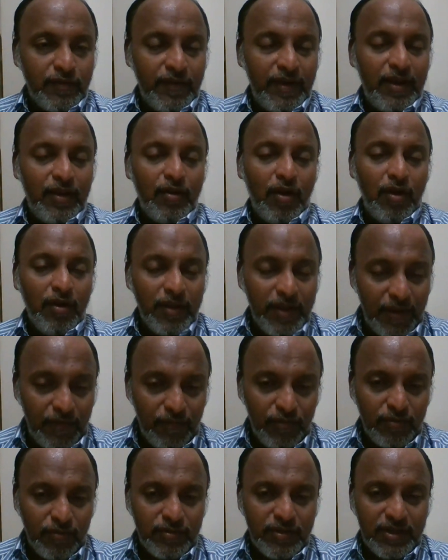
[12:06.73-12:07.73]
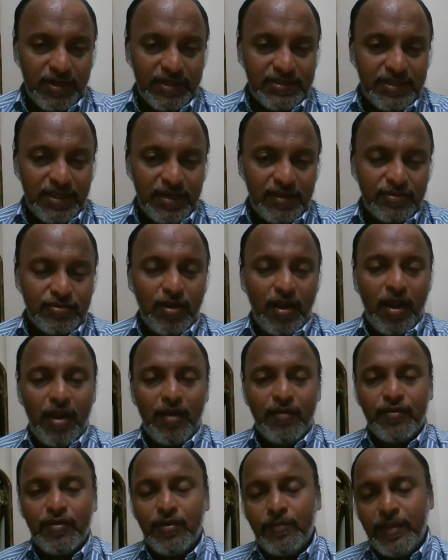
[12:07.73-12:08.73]
it will not give you the result. So how
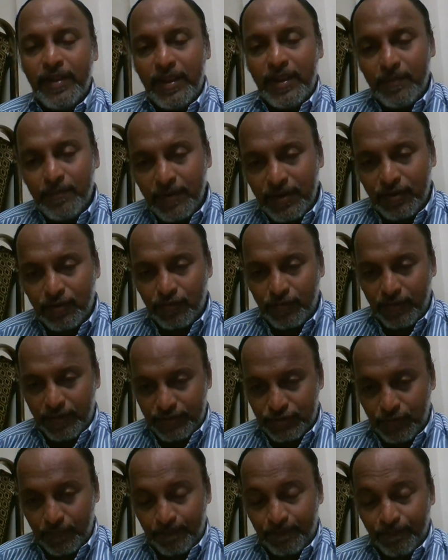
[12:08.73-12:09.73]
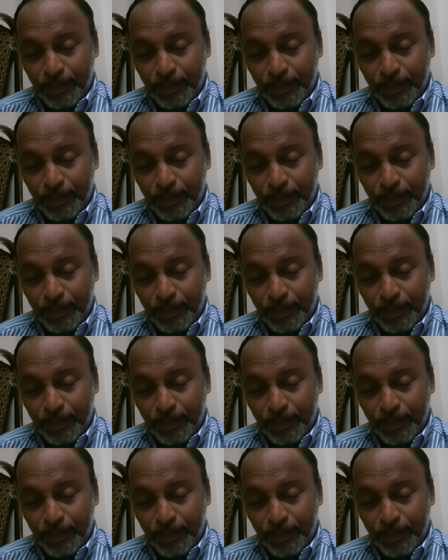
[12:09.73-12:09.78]
you will be able to enjoy?